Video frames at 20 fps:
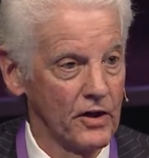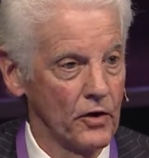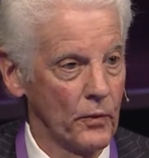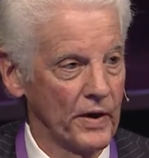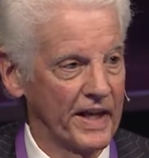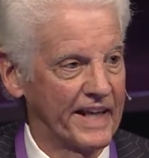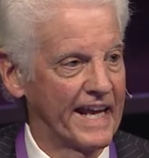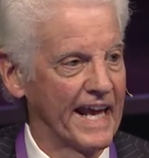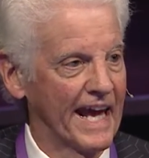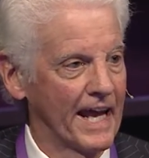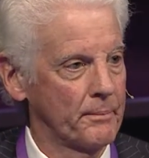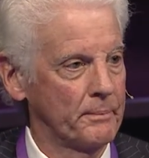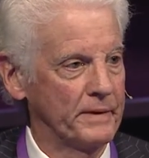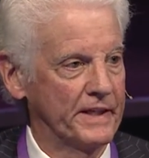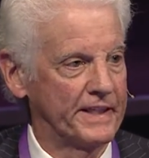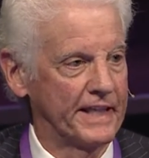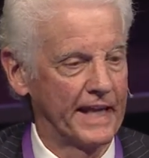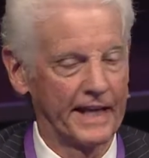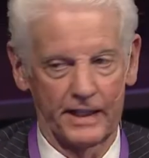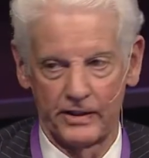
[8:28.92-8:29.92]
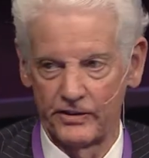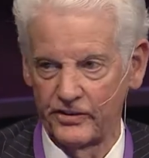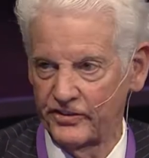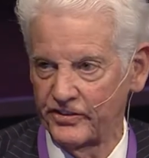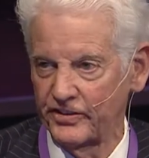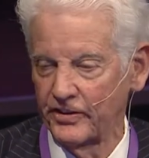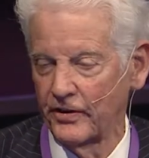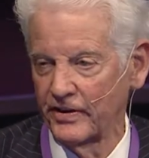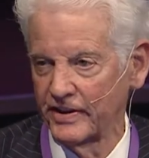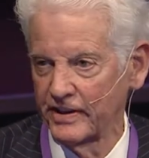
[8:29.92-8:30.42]
We can't be taken
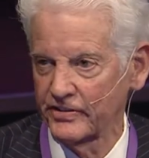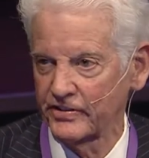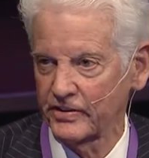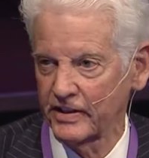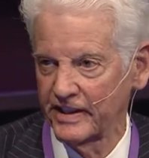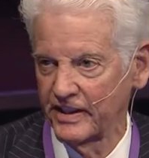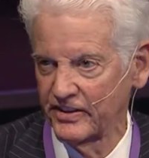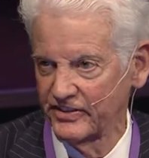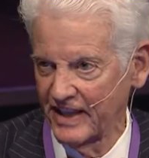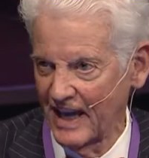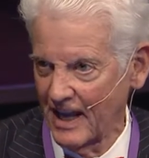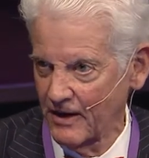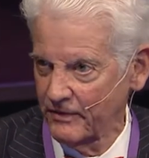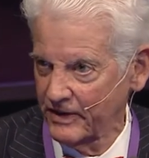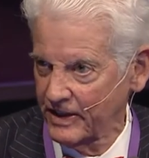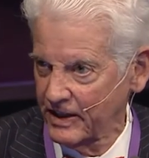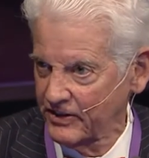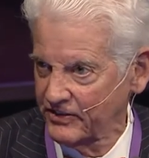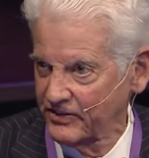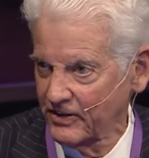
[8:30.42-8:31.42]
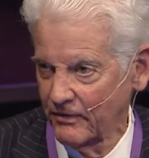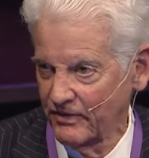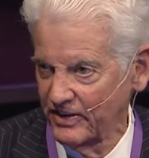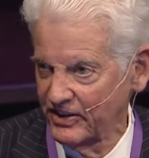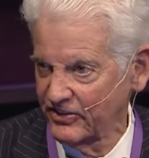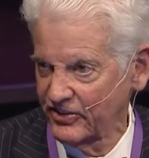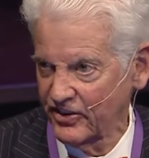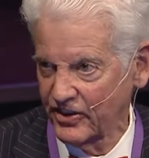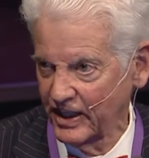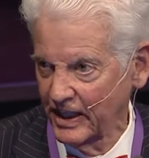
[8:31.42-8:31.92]
seriously as advocates of
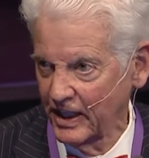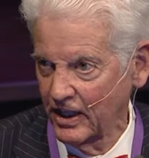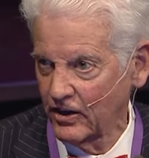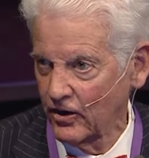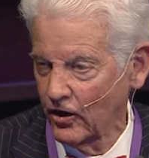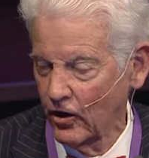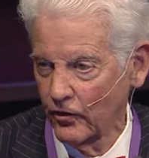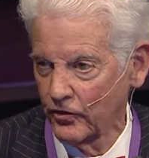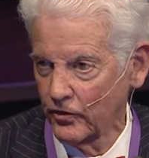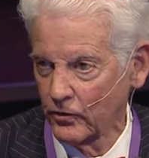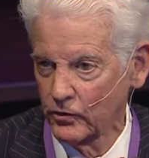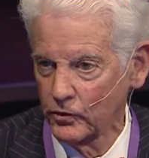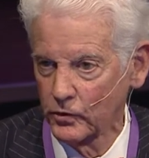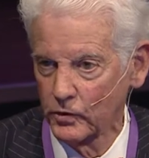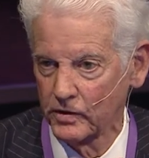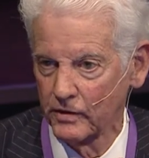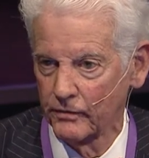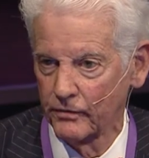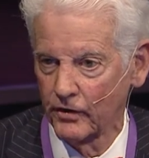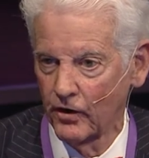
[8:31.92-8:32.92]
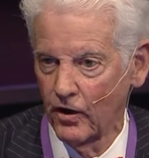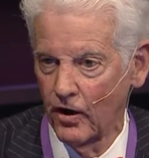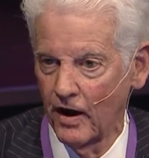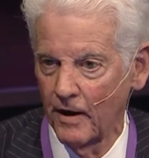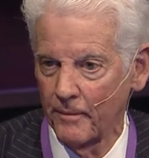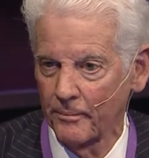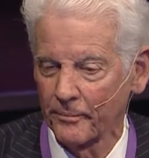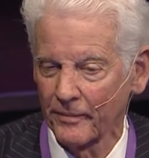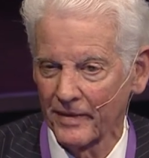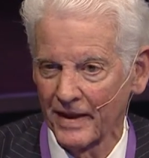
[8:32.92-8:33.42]
this thing called the rule of law
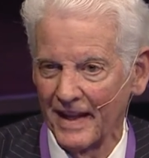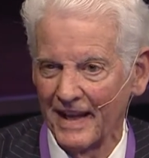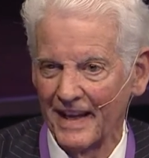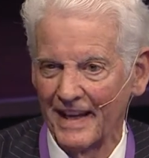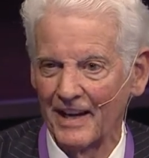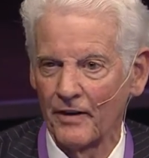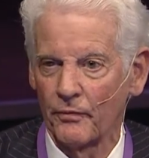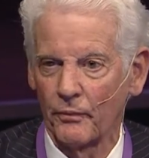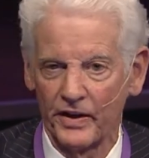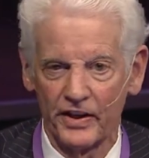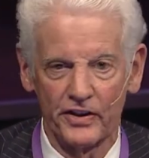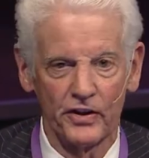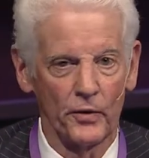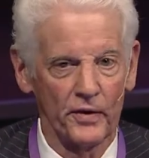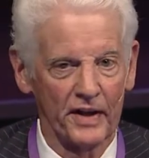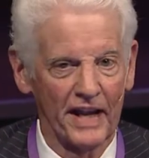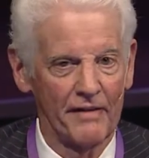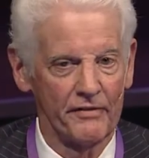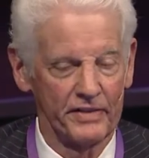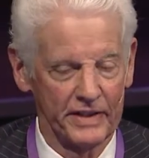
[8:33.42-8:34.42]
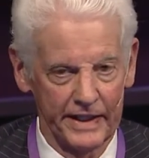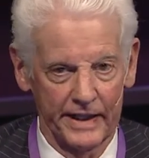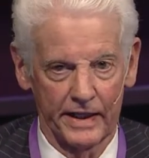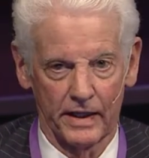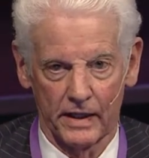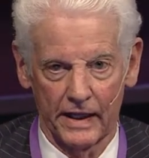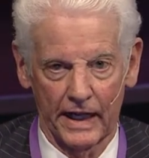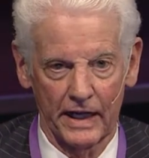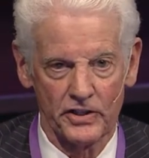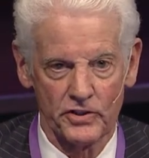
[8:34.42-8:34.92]
if we don't have an
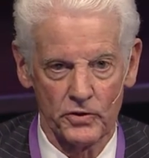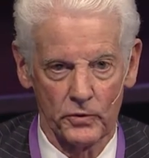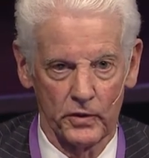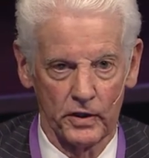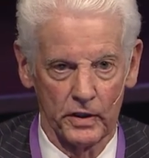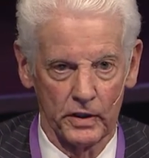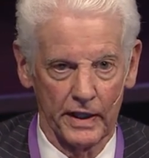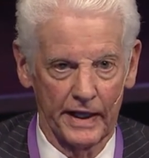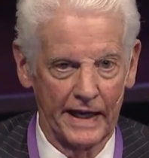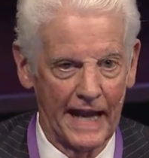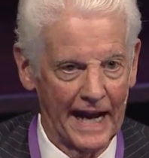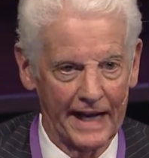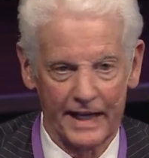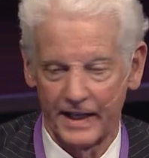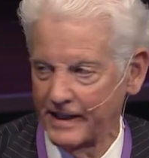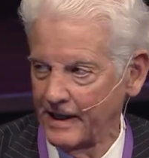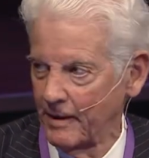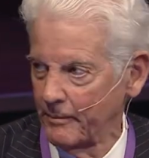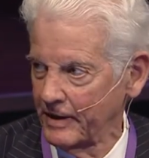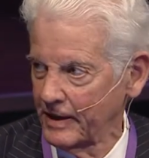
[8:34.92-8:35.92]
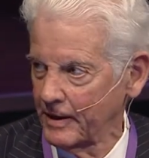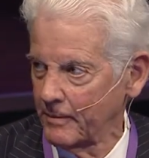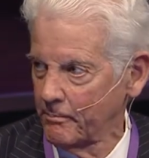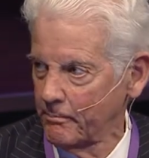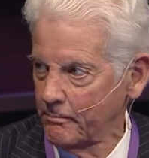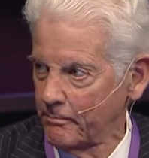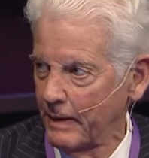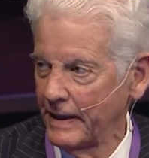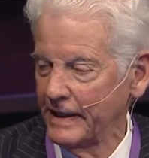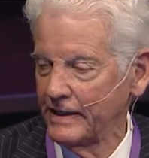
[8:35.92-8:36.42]
intellectual and academic
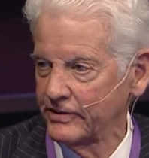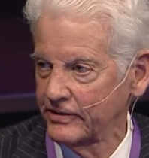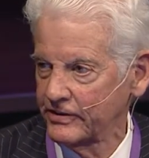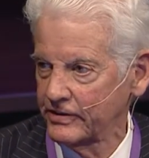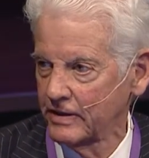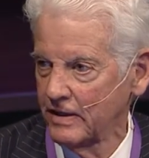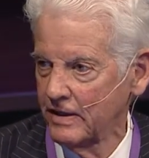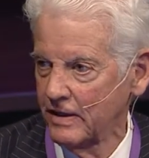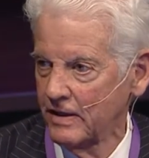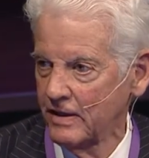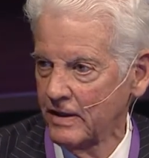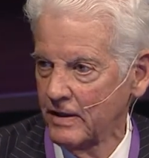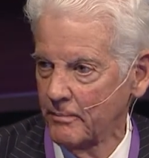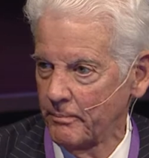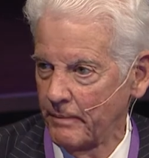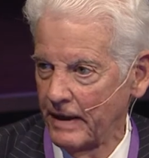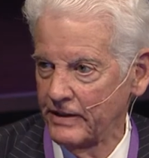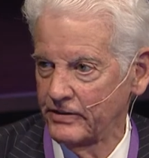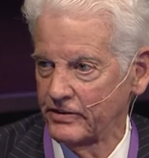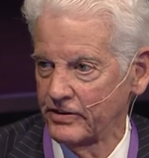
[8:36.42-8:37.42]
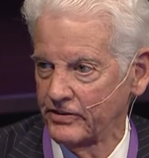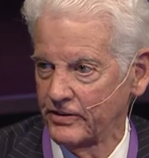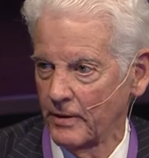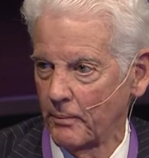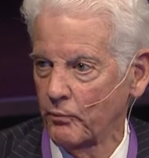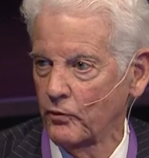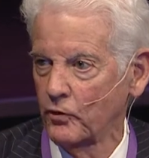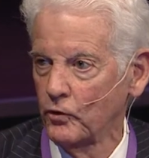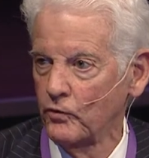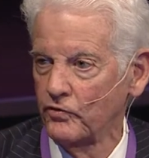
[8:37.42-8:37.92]
basis that
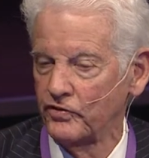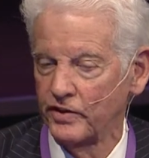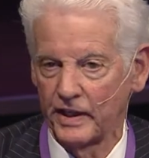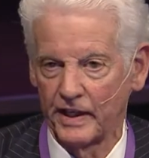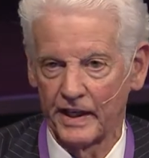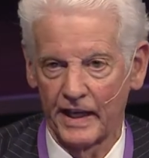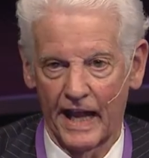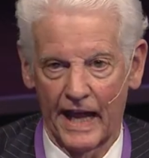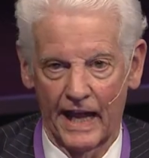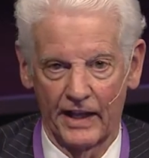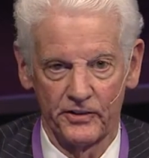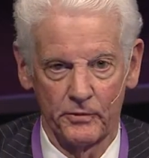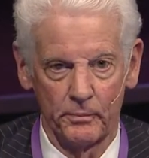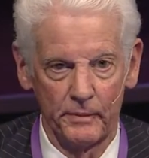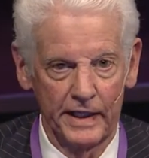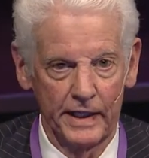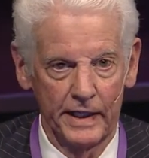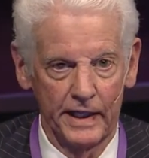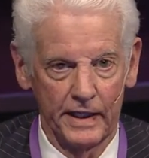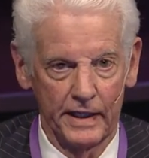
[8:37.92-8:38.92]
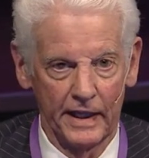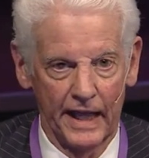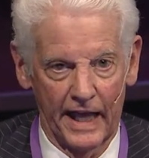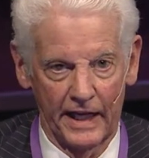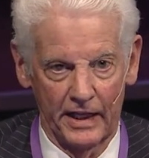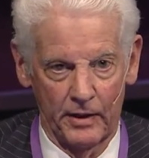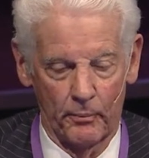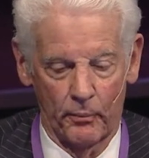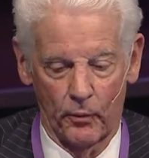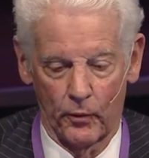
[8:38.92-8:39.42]
proves that it has meaning and
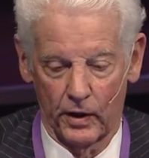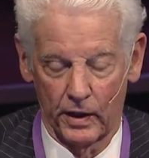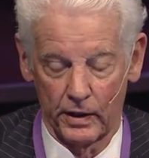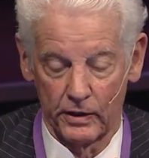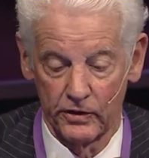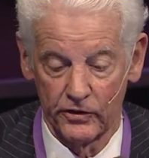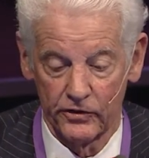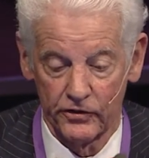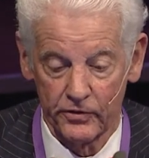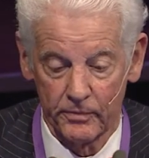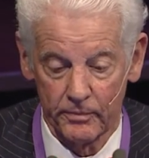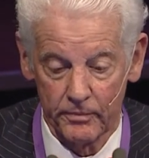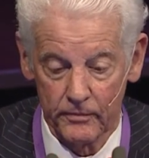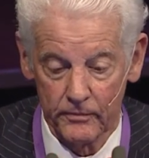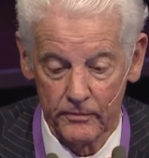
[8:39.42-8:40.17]
importance.